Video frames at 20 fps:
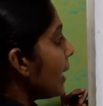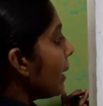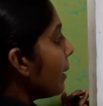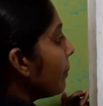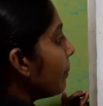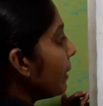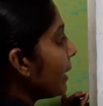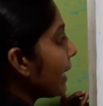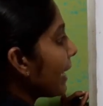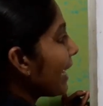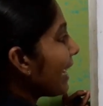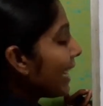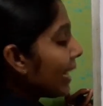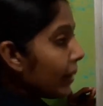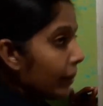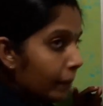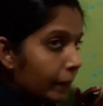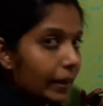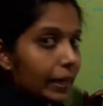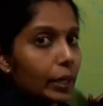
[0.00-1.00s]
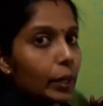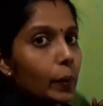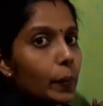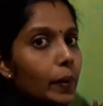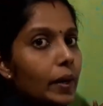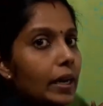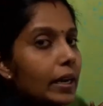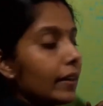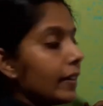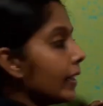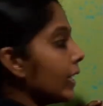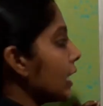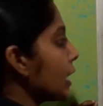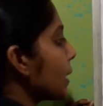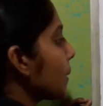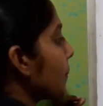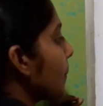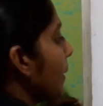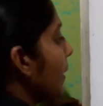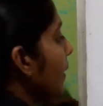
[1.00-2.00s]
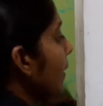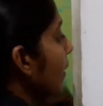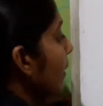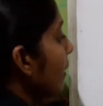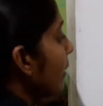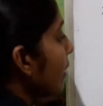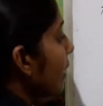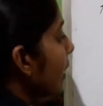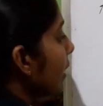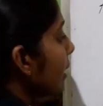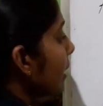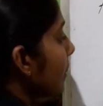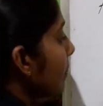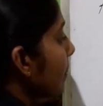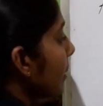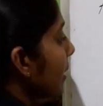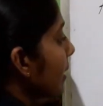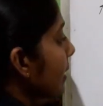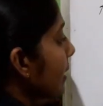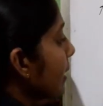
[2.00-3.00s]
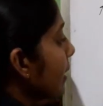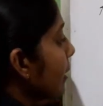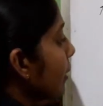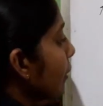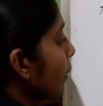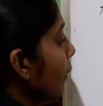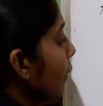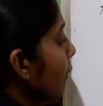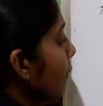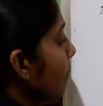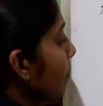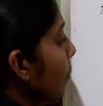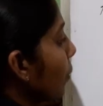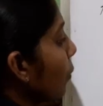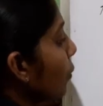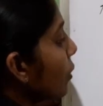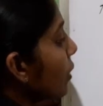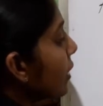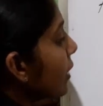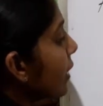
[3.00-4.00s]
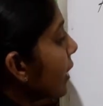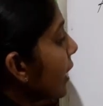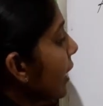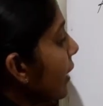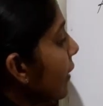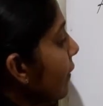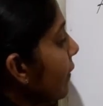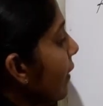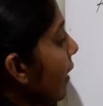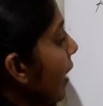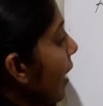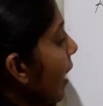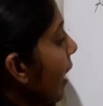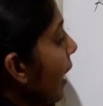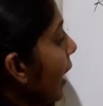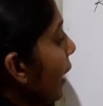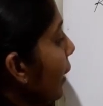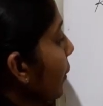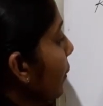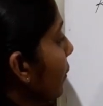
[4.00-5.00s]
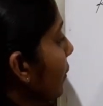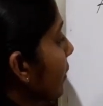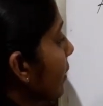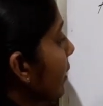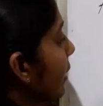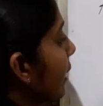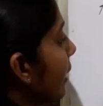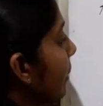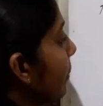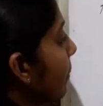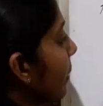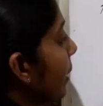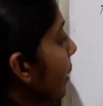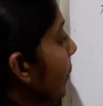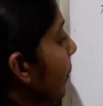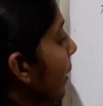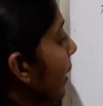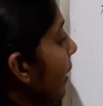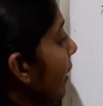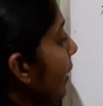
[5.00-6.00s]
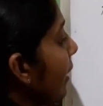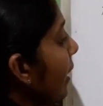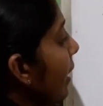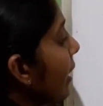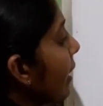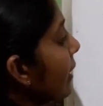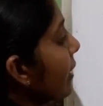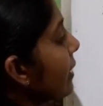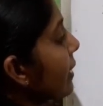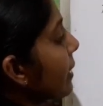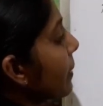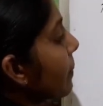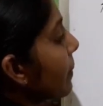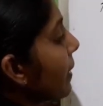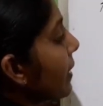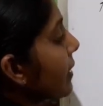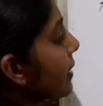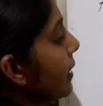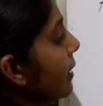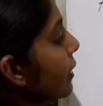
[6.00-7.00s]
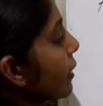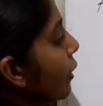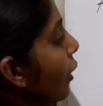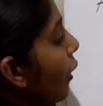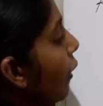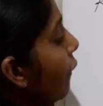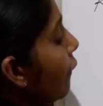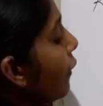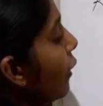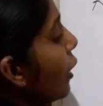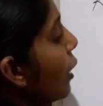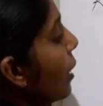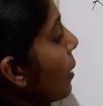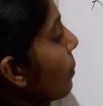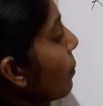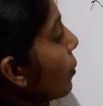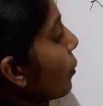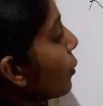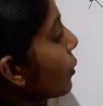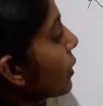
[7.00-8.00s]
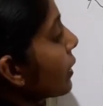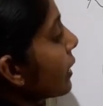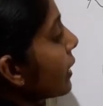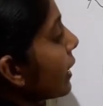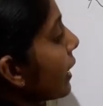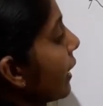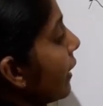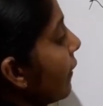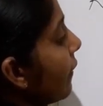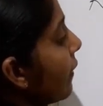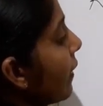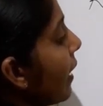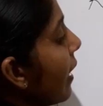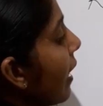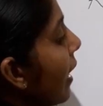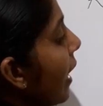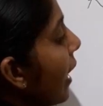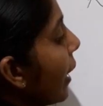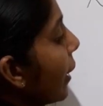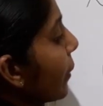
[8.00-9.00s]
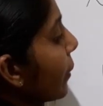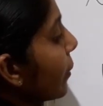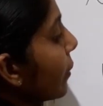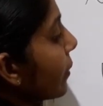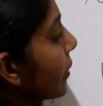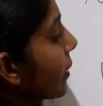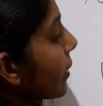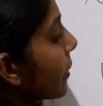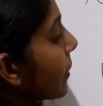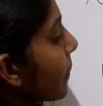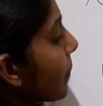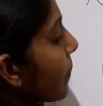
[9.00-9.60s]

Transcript: but in between this one, there is a presence of positive ions. In between, there is a presence of positive ions.